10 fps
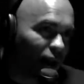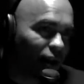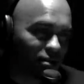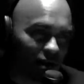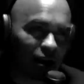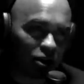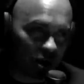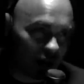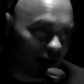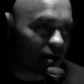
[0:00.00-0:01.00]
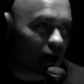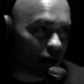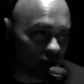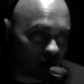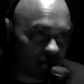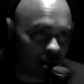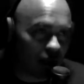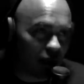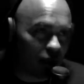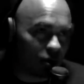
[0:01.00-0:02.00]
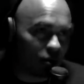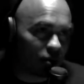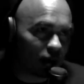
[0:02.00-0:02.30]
it's not ju- it's not 100% you.